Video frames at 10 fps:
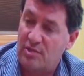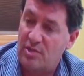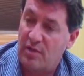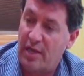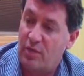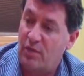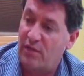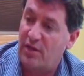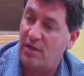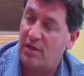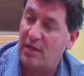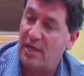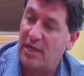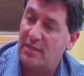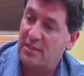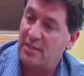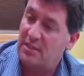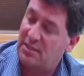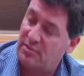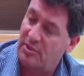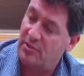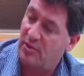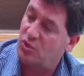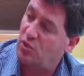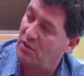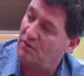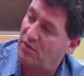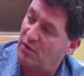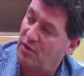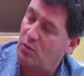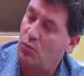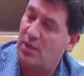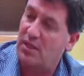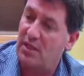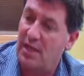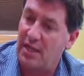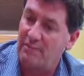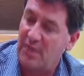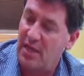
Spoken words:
So I go over there, and typically around 12:30 and 1 o'clock,